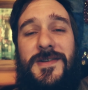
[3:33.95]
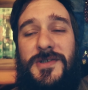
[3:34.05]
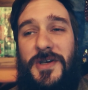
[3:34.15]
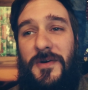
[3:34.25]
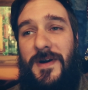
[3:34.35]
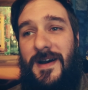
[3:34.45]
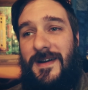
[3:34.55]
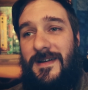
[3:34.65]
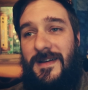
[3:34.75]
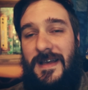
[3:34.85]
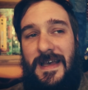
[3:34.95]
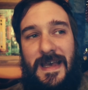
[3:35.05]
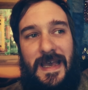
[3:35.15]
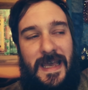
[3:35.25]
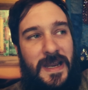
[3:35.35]
So. Uh,
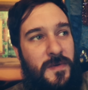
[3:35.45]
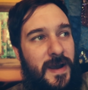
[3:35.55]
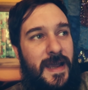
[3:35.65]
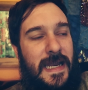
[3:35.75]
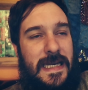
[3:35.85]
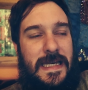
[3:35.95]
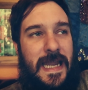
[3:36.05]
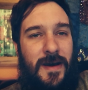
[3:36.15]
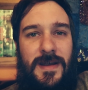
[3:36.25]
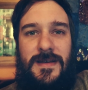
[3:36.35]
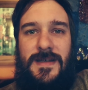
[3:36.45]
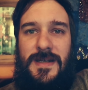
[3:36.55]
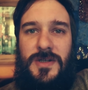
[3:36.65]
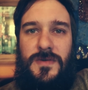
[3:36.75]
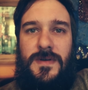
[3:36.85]
Anyway, nowadays I
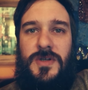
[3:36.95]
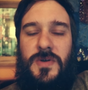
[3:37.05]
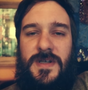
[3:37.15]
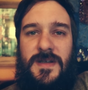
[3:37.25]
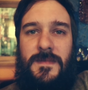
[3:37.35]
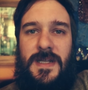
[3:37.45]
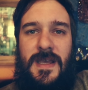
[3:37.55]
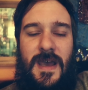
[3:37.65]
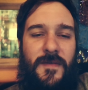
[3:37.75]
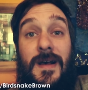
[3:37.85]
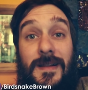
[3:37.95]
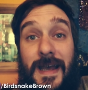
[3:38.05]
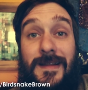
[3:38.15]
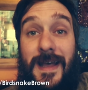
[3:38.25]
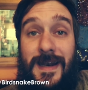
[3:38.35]
do enjoy some decaf,
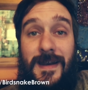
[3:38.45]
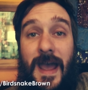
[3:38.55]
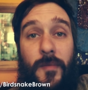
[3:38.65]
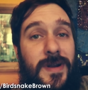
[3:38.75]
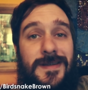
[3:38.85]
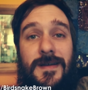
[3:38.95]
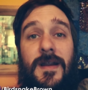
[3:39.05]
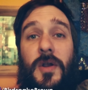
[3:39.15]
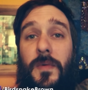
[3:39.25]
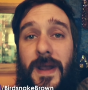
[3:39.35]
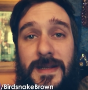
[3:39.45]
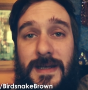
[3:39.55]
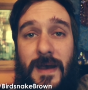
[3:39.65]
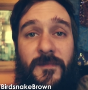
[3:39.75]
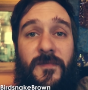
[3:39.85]
like late at night when it's not a great
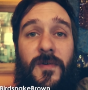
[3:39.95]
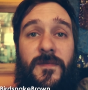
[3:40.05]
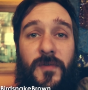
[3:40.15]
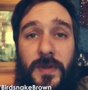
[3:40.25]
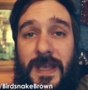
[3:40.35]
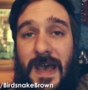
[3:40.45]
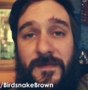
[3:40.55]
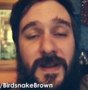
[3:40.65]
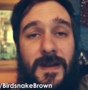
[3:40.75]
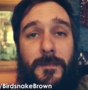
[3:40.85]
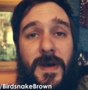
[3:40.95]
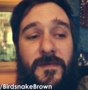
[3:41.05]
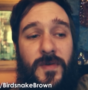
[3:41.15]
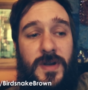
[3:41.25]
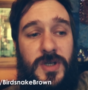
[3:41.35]
time for a fully caffeinated
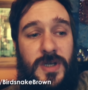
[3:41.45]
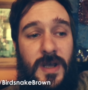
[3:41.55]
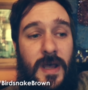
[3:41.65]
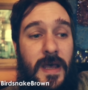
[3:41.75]
beverage.